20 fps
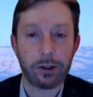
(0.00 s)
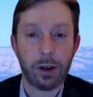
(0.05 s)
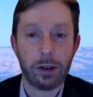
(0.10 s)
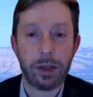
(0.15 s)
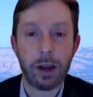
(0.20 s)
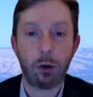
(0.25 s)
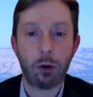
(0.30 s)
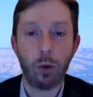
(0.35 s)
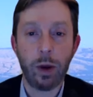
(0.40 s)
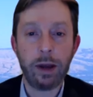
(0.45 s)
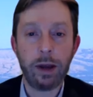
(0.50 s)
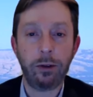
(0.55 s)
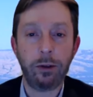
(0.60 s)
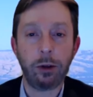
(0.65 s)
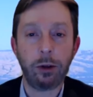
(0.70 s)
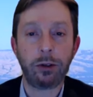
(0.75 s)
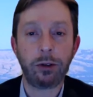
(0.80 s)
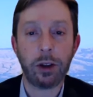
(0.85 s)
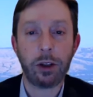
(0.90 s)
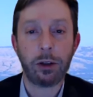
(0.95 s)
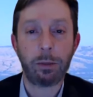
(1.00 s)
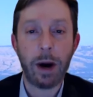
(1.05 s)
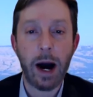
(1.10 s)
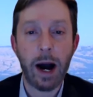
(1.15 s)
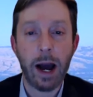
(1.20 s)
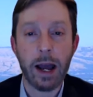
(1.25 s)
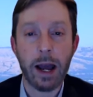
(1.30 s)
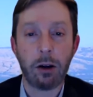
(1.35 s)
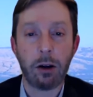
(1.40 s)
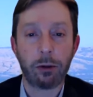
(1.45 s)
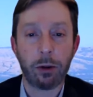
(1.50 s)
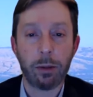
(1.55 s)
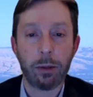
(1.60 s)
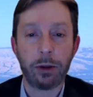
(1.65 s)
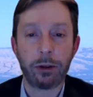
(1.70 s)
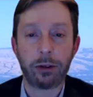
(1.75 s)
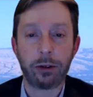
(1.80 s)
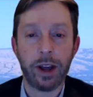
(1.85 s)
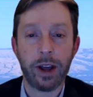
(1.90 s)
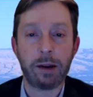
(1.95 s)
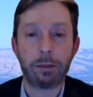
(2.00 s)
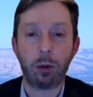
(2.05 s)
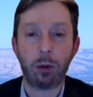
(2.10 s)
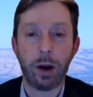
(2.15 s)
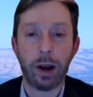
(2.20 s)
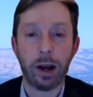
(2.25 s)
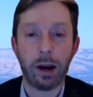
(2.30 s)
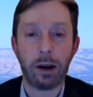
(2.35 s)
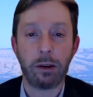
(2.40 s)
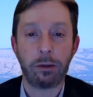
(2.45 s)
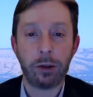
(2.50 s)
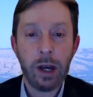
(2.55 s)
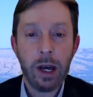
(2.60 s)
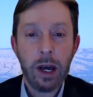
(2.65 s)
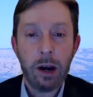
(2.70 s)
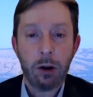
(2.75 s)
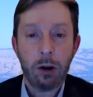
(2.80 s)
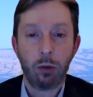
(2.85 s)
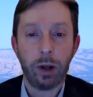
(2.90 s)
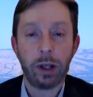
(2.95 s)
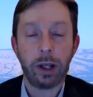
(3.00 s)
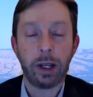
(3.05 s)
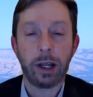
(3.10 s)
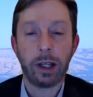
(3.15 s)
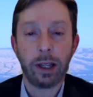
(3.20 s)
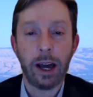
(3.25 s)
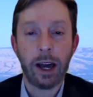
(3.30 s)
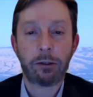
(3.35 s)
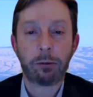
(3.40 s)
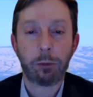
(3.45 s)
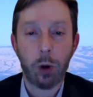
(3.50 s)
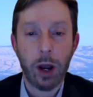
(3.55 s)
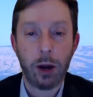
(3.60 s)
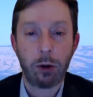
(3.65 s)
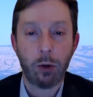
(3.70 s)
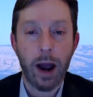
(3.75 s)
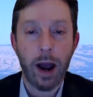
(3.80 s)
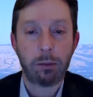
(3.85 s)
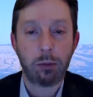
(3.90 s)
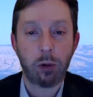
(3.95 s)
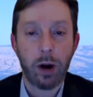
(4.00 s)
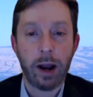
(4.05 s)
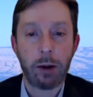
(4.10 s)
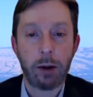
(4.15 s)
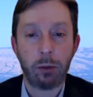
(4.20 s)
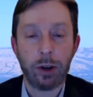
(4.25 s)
I think we view SynBio from the standpoint of really a left brain, right brain.